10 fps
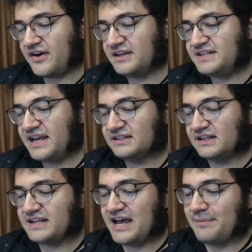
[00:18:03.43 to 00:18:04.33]
It can take a little
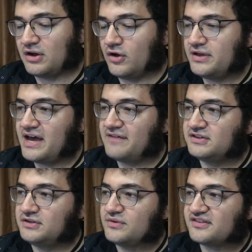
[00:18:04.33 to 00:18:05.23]
time, but all you have to
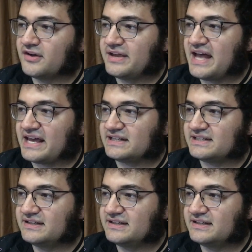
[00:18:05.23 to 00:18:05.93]
do is go get it.